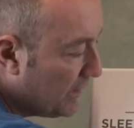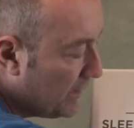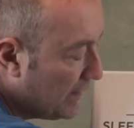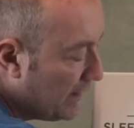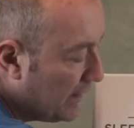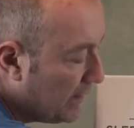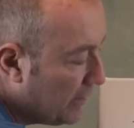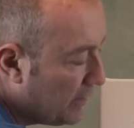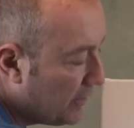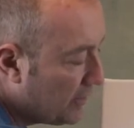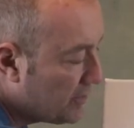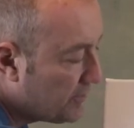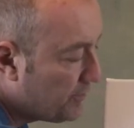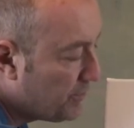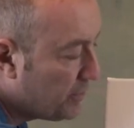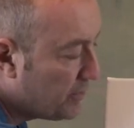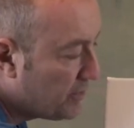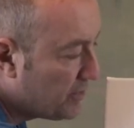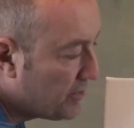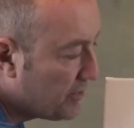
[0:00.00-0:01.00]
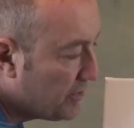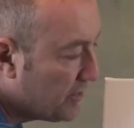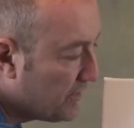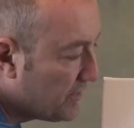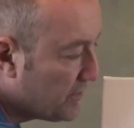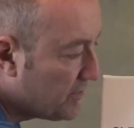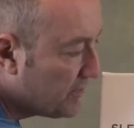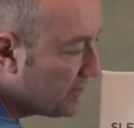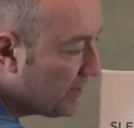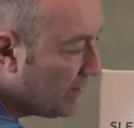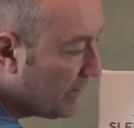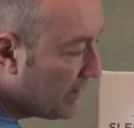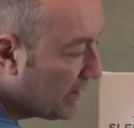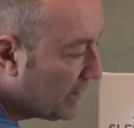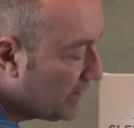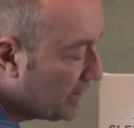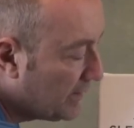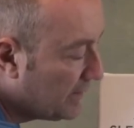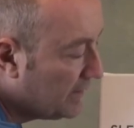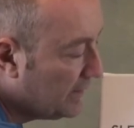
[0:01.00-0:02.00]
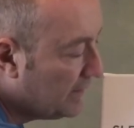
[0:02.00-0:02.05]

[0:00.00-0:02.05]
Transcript: a large portion of your stomach,